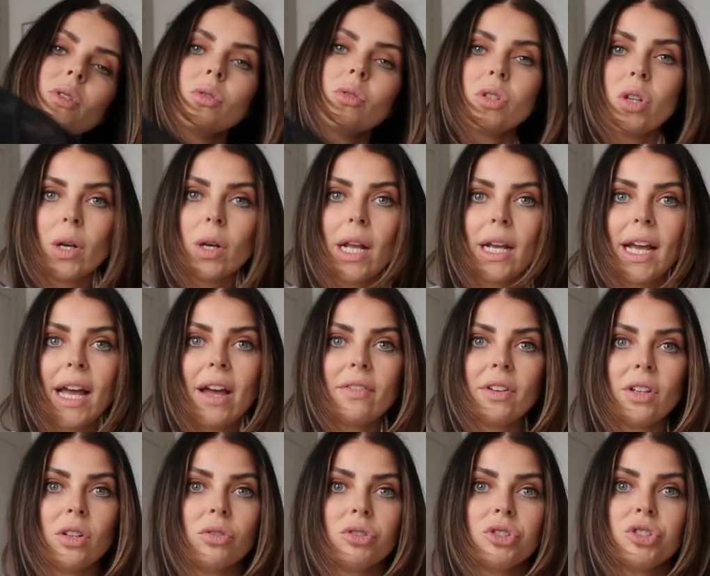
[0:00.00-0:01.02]
or don't like
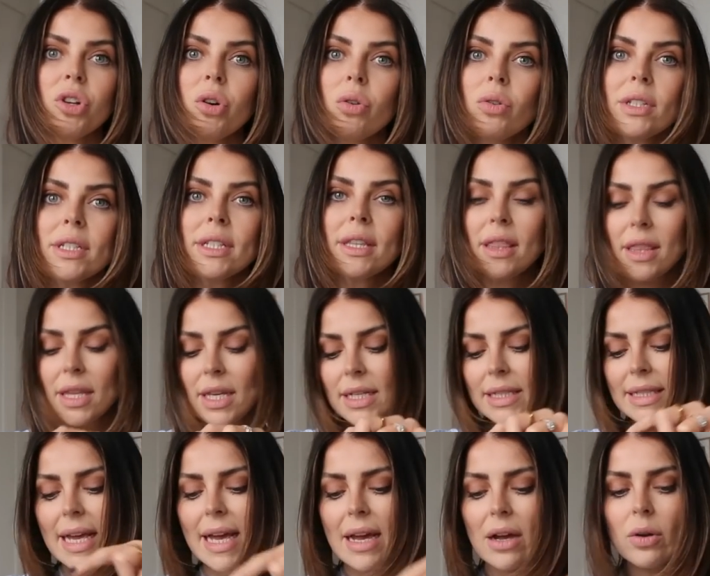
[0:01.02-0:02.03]
having your shoulders and
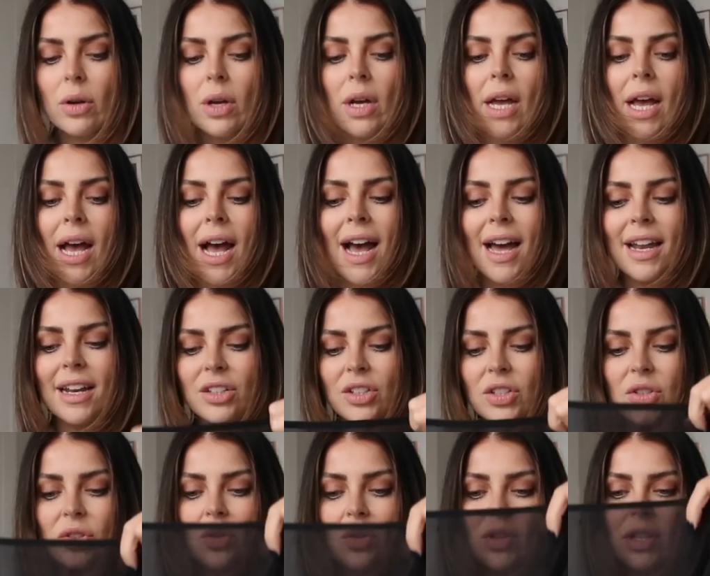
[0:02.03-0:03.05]
things out. And I
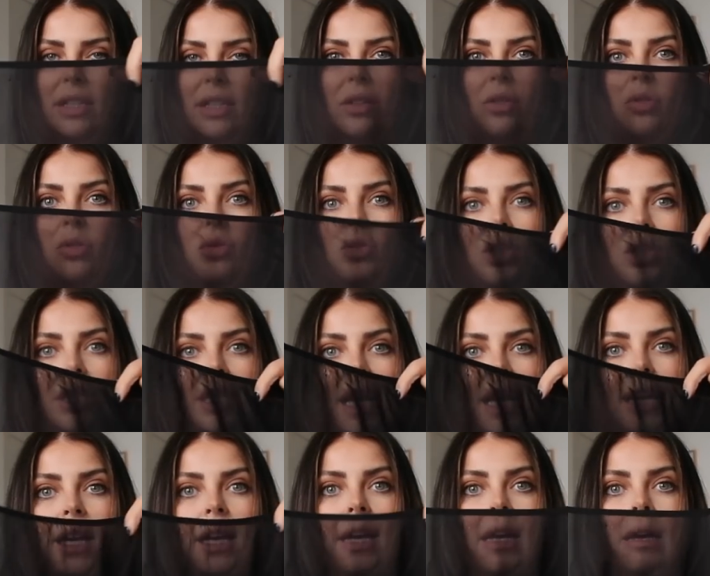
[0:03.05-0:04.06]
just thought this gorgeous
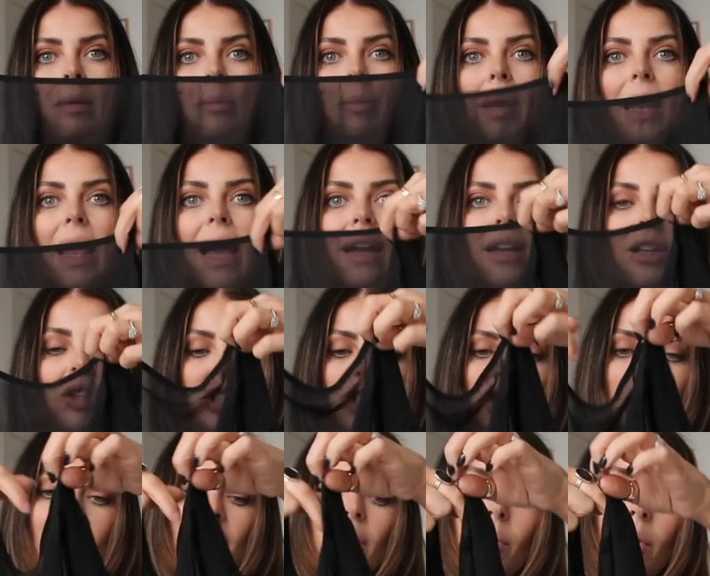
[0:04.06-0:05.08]
like black
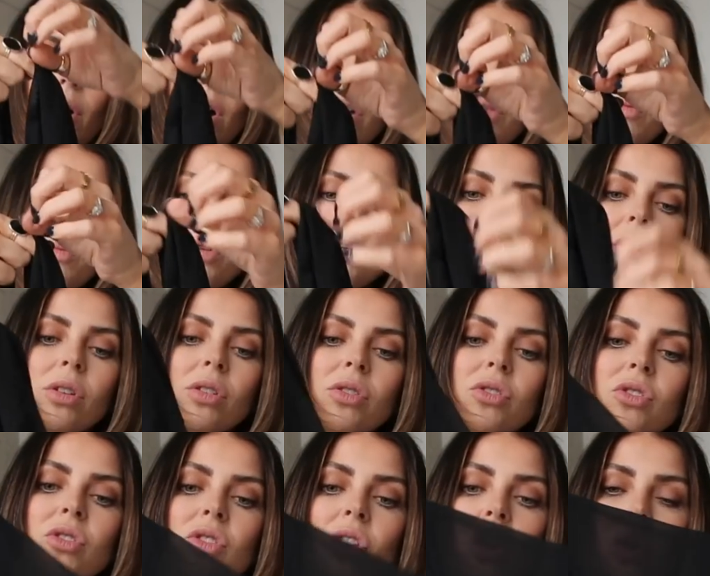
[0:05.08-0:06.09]
sheer one would look
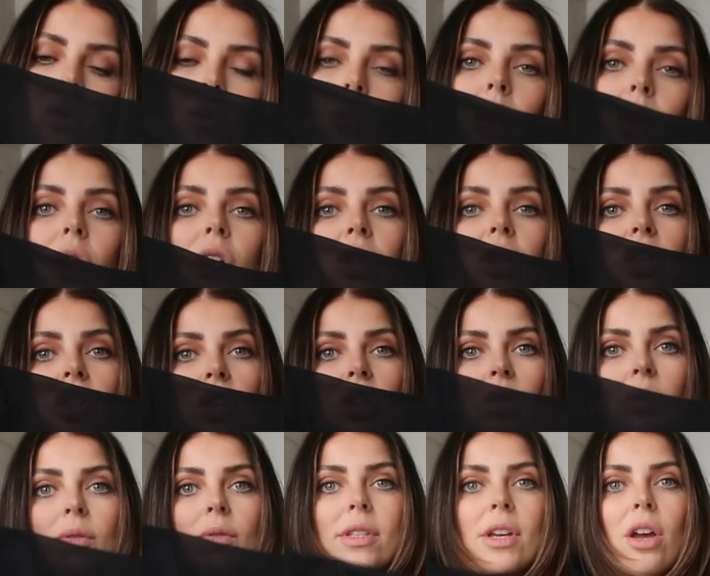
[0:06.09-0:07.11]
so
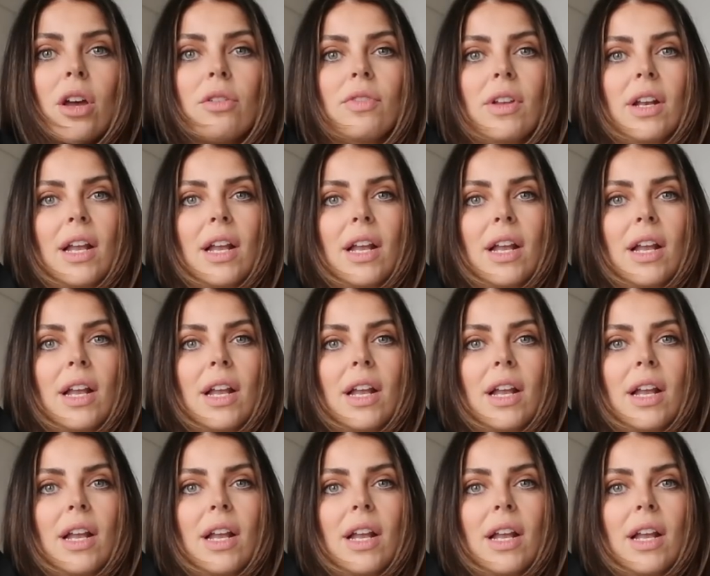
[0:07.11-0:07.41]
cute over